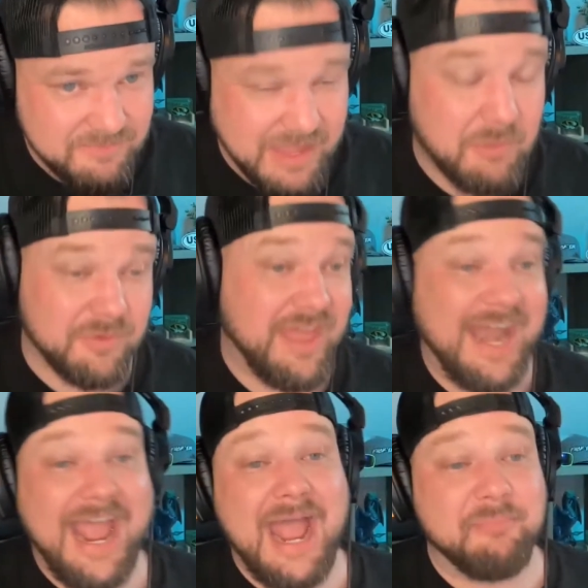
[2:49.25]
that
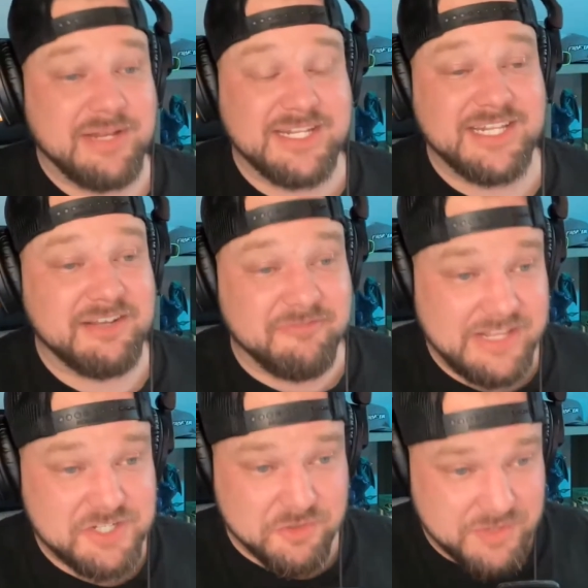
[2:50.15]
happened in the
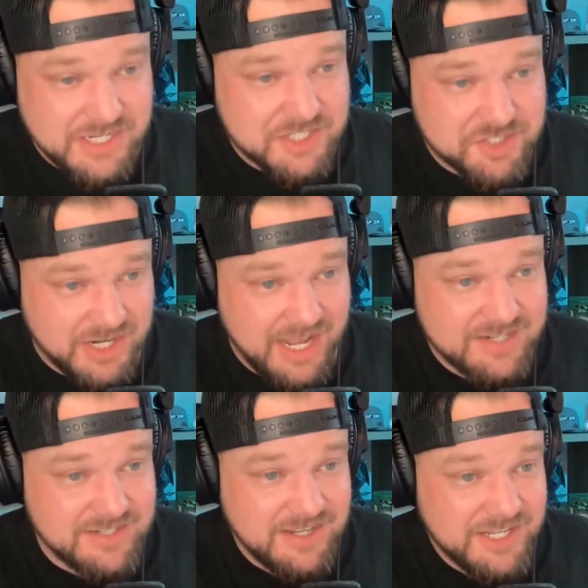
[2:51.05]
Inflation Reduction
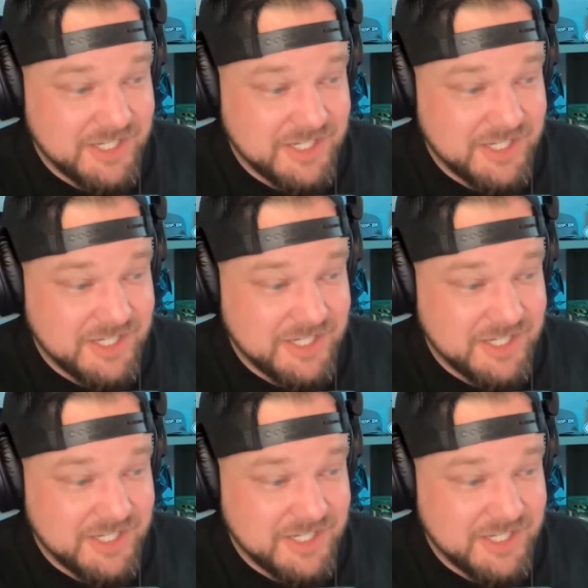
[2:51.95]
Act